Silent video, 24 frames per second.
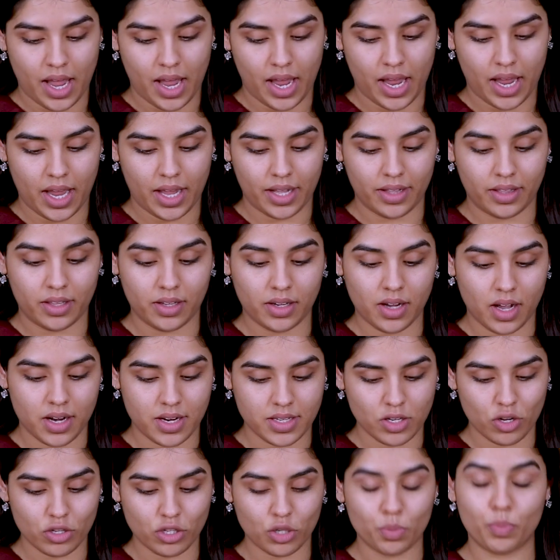and the
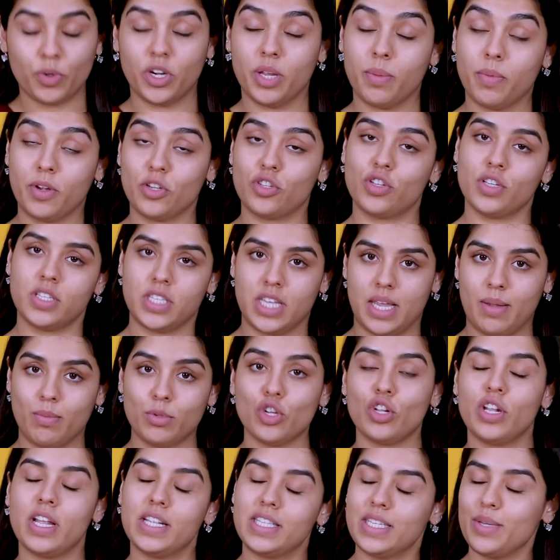colors are also pretty much the same.
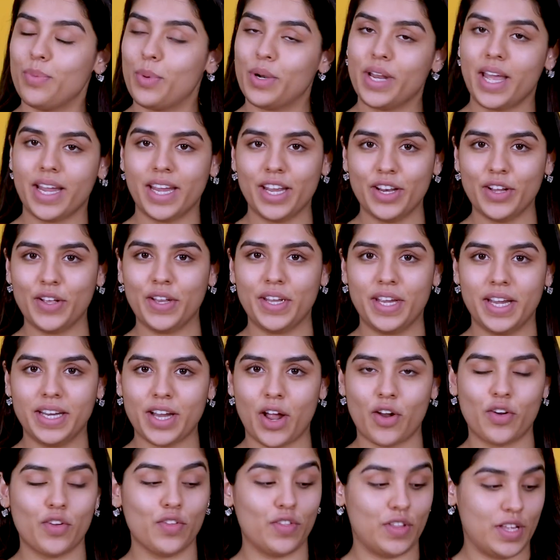So let's see what I can create
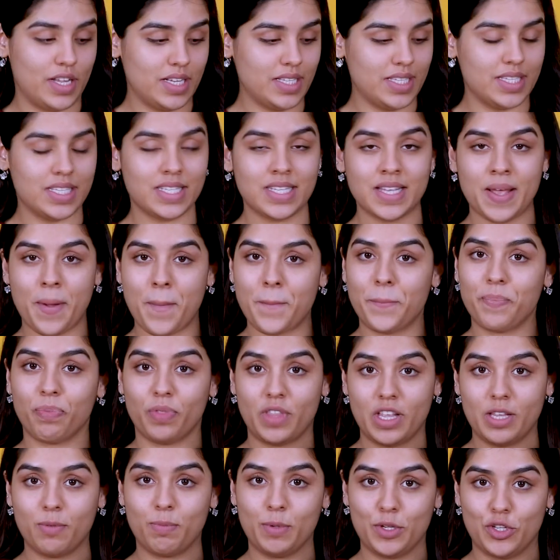out of this
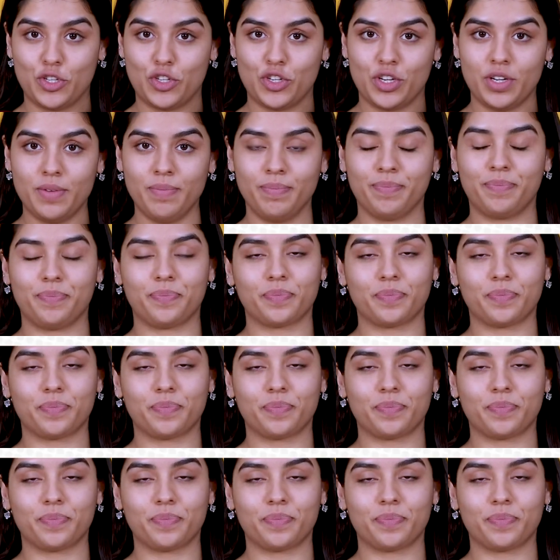picture.